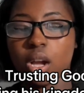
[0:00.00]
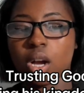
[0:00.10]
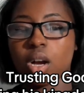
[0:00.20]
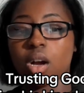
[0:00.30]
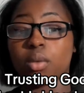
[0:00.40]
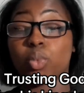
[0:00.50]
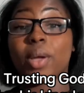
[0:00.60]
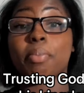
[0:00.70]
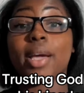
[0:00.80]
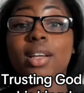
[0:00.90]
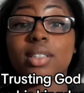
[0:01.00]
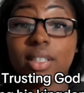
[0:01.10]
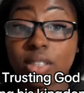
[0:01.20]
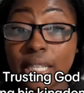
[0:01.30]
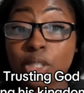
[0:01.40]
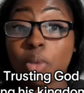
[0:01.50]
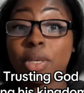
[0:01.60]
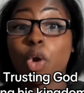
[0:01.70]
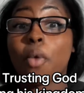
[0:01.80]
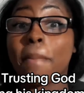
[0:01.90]
Um, went back. He told me
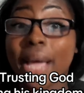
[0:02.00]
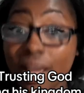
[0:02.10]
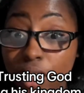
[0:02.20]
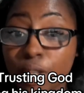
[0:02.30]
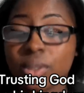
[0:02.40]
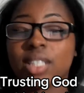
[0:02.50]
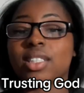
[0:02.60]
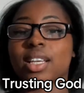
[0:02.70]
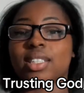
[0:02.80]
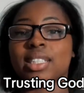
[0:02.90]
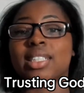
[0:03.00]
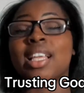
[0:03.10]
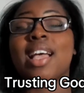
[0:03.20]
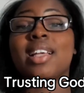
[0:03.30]
to go back to Houston, Texas.